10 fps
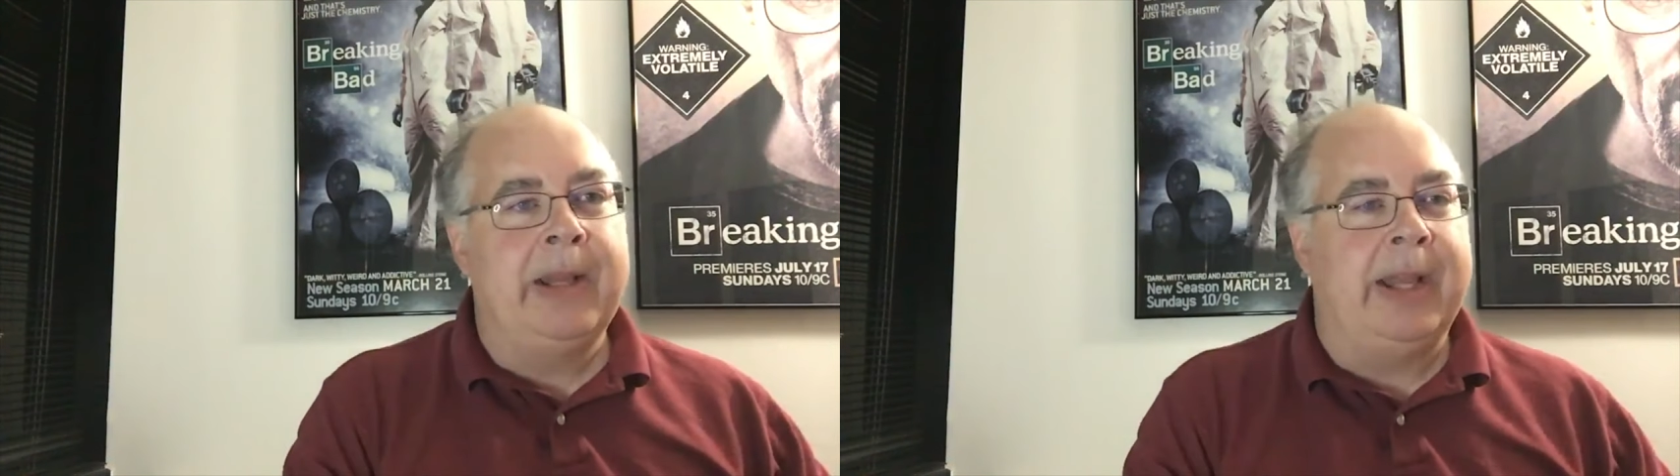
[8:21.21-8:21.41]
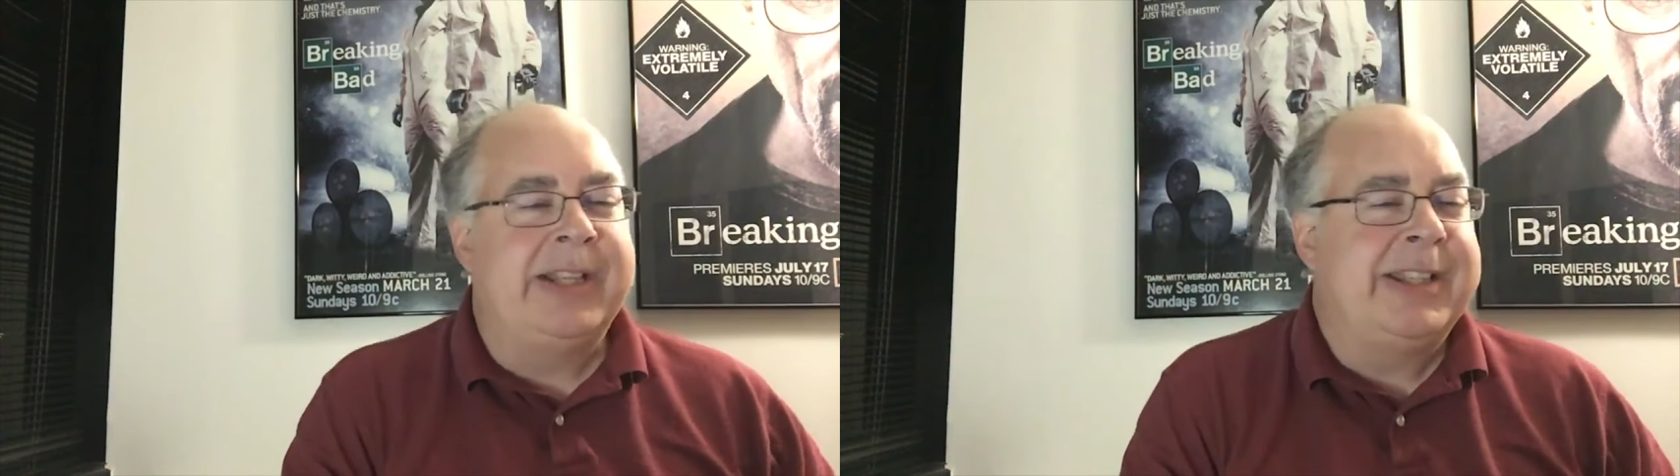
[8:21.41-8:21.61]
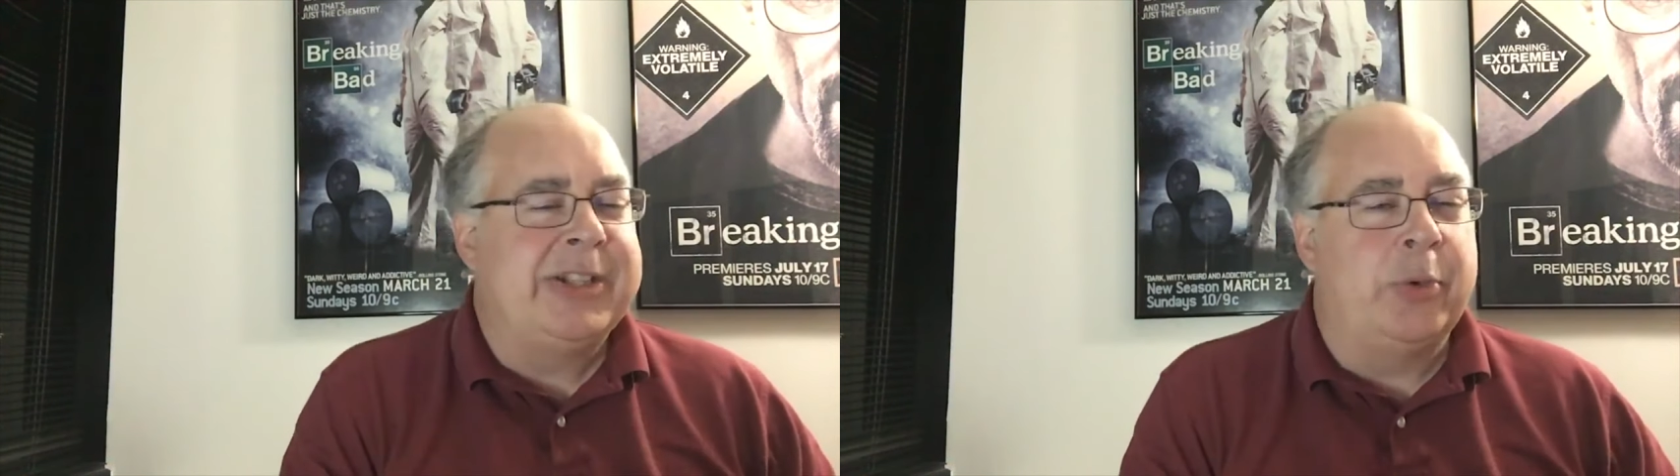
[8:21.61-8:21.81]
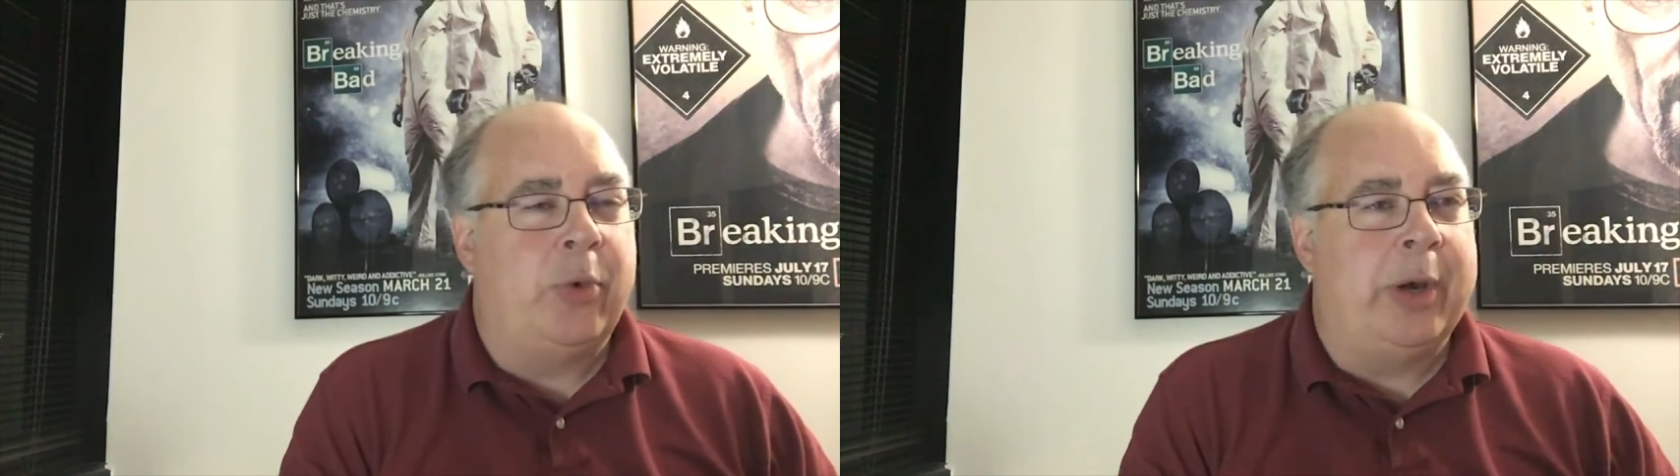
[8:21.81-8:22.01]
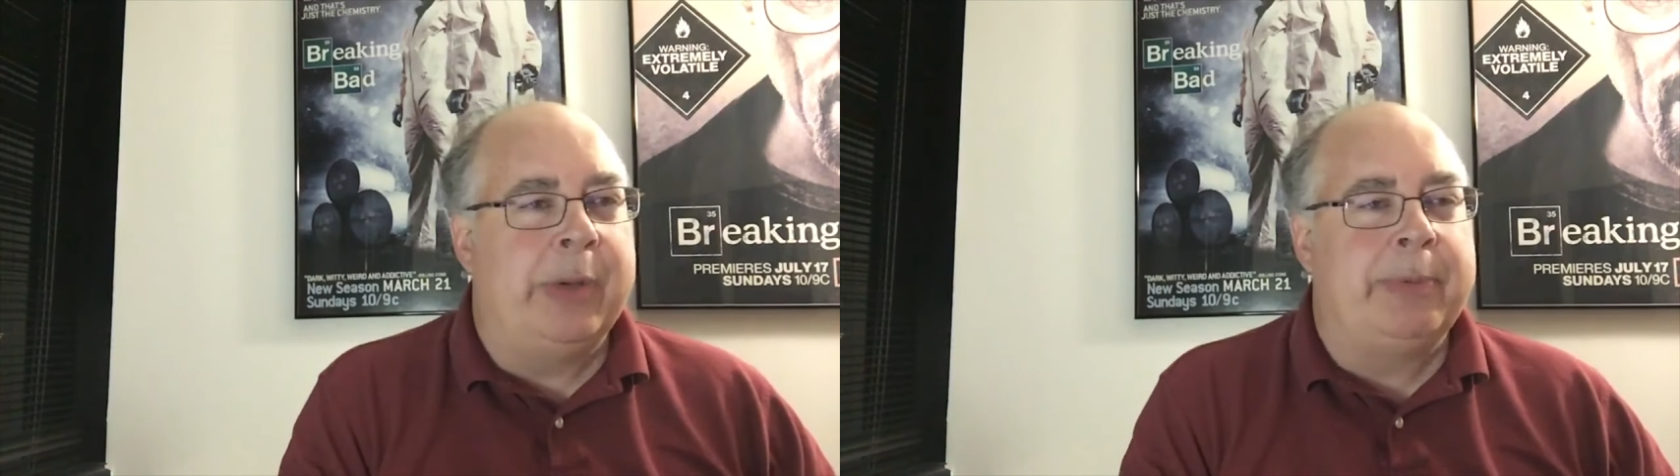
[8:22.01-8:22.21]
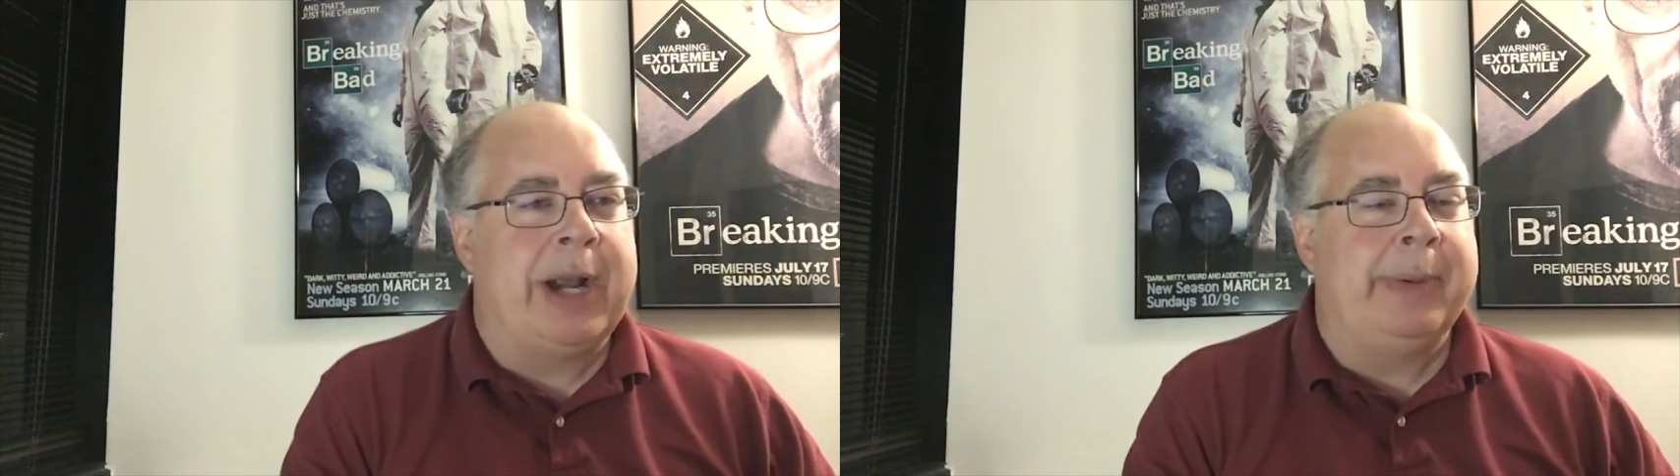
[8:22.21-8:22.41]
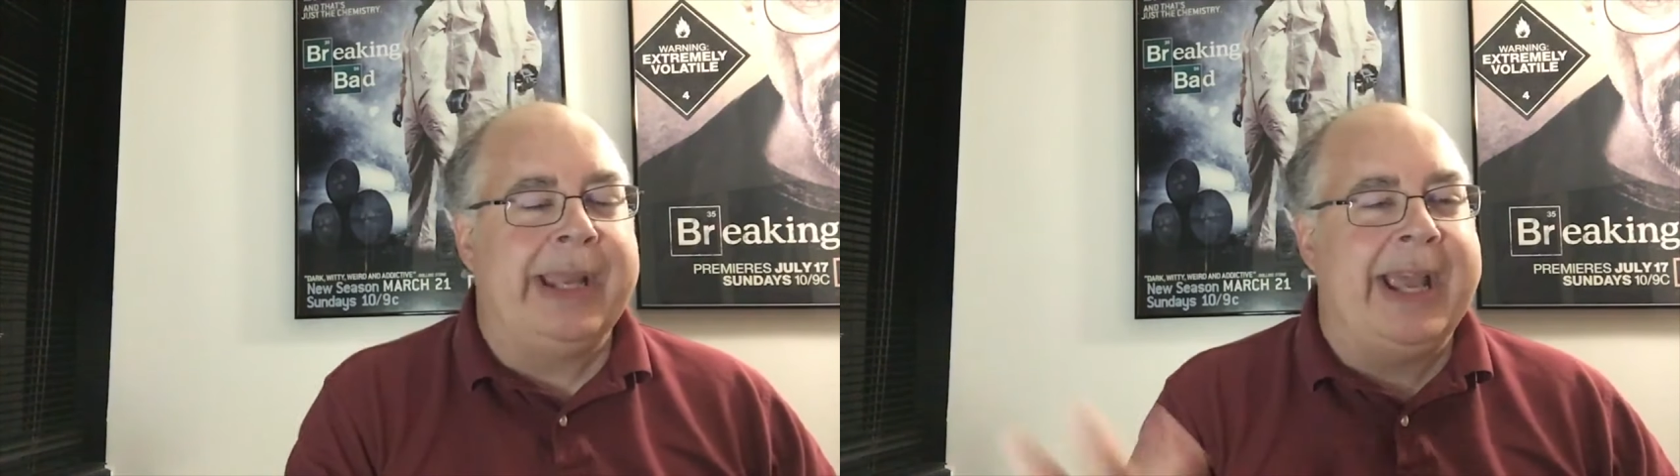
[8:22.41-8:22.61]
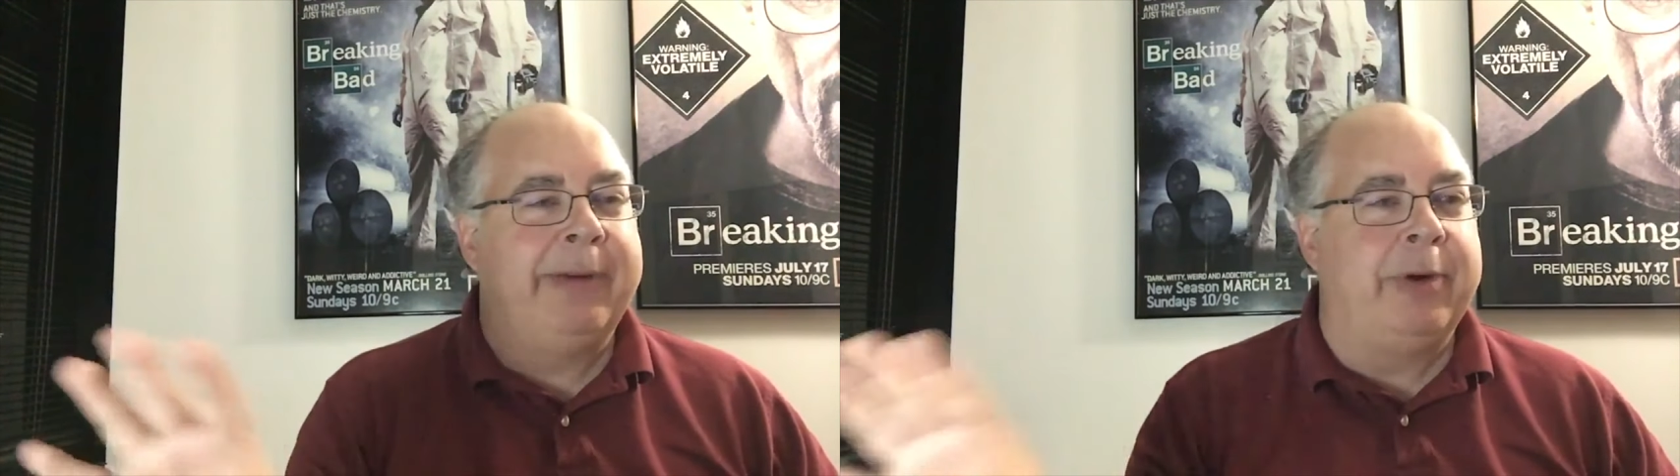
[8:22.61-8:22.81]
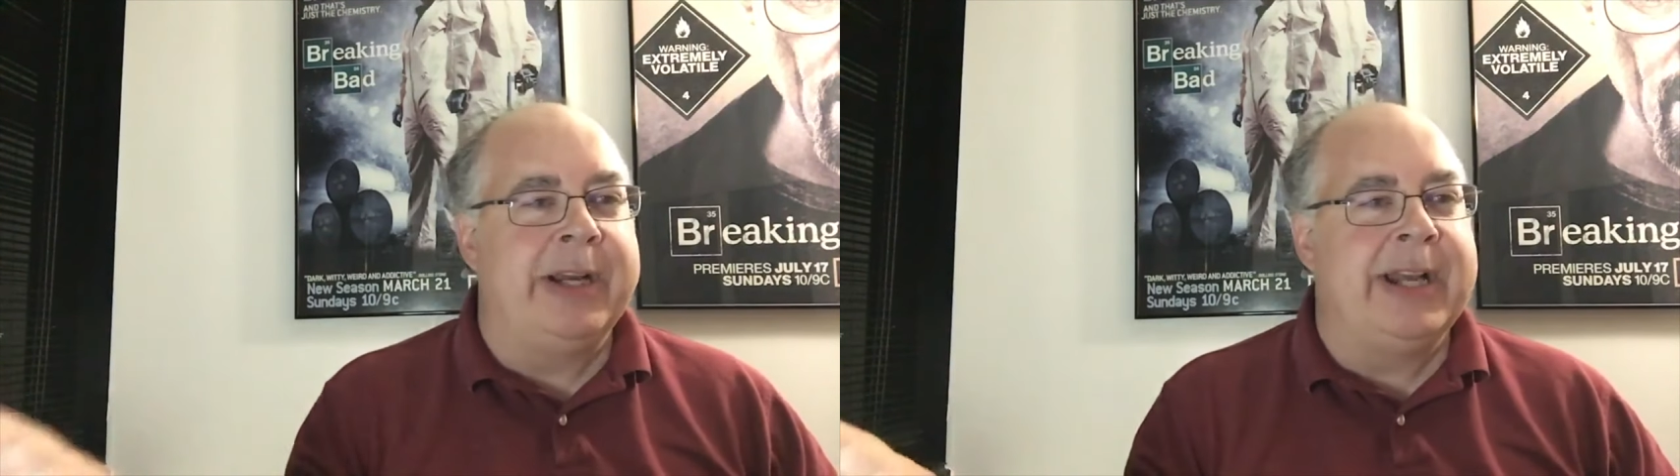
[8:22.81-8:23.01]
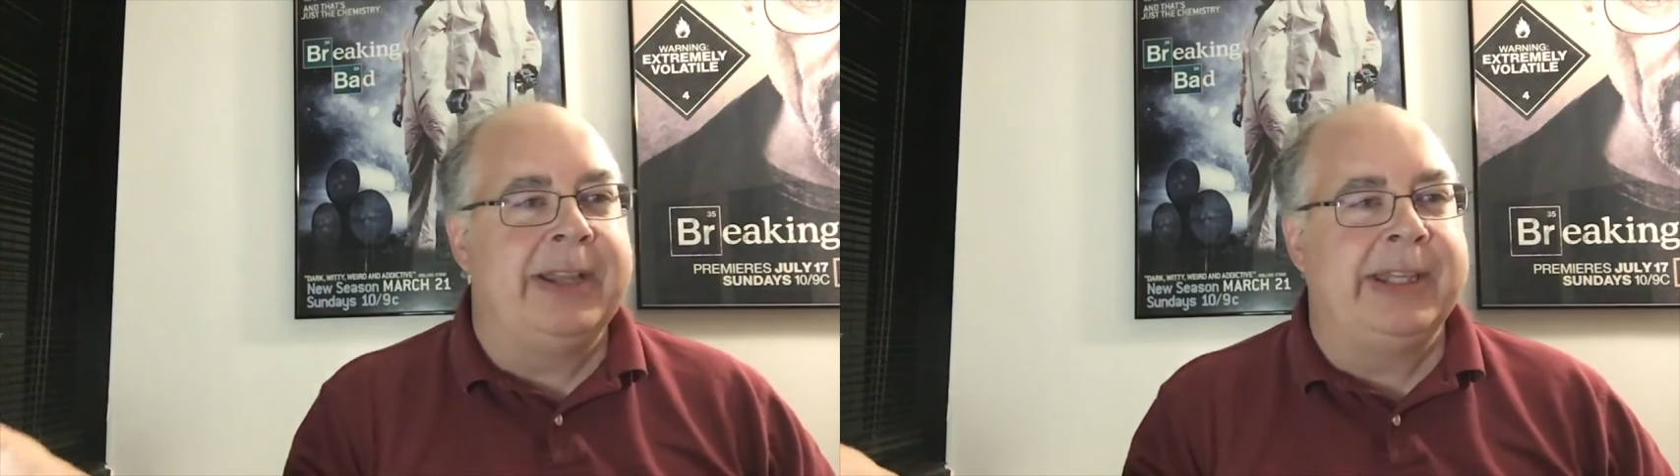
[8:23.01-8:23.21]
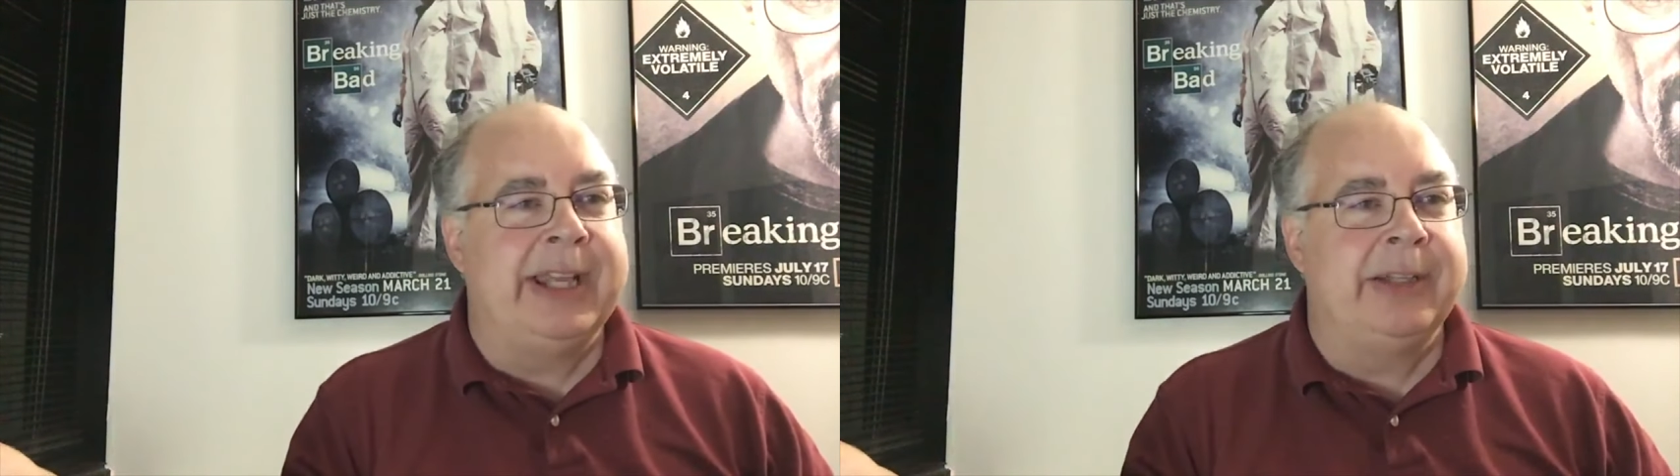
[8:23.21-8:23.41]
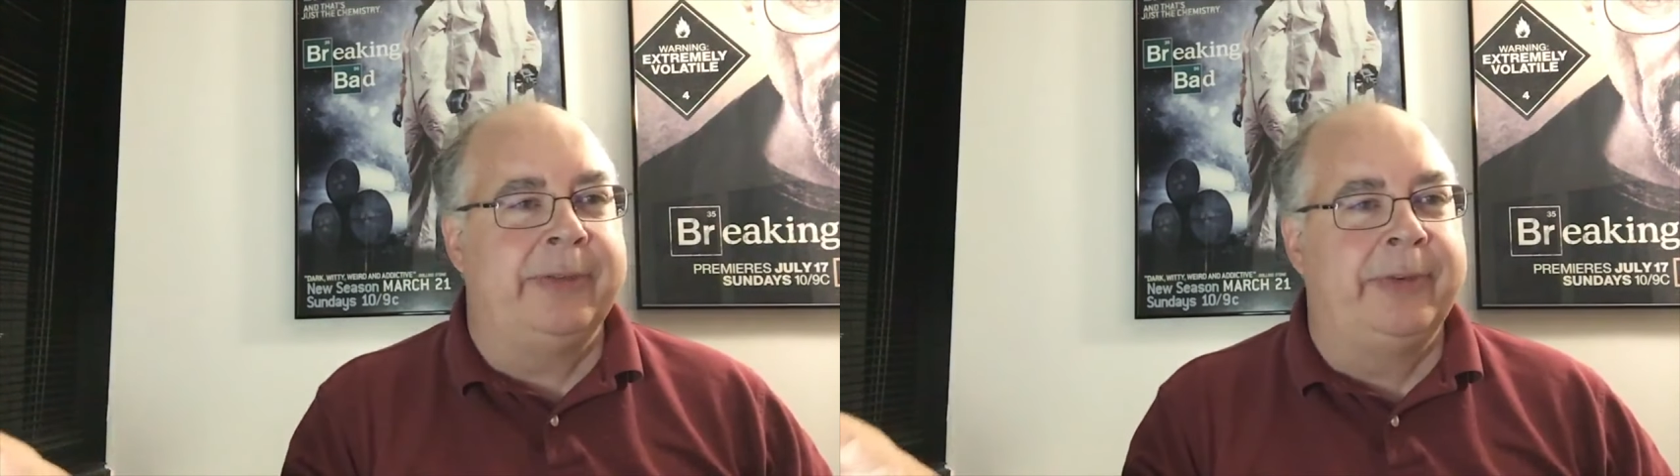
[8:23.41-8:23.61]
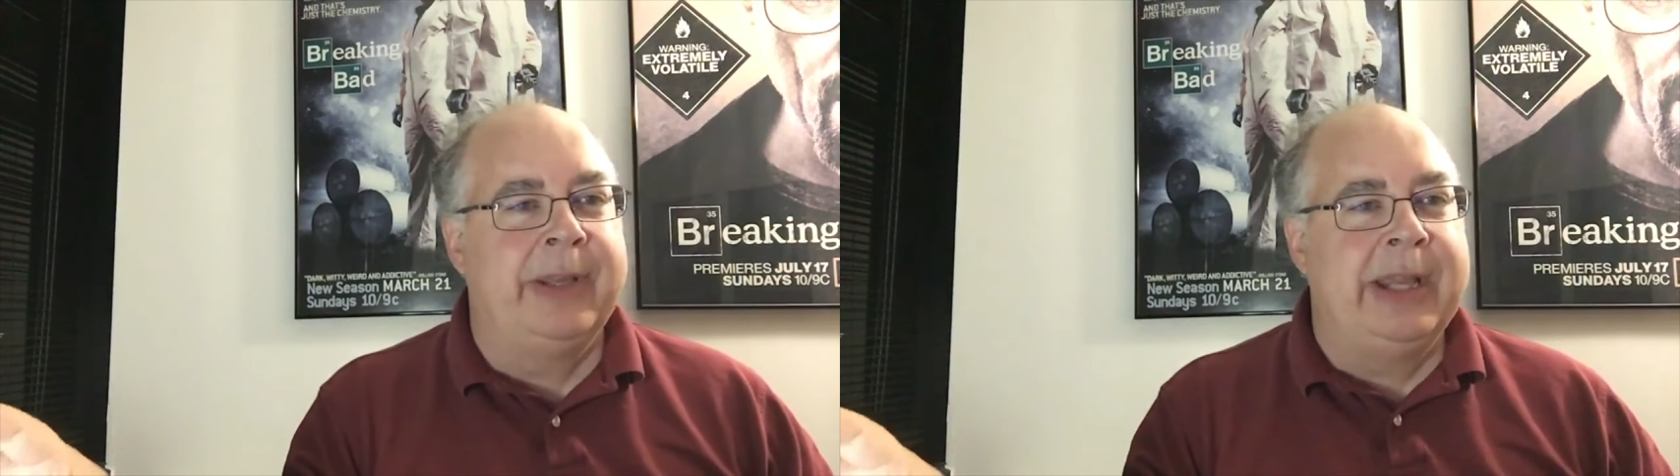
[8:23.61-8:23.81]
like season one, we probably had written at the end of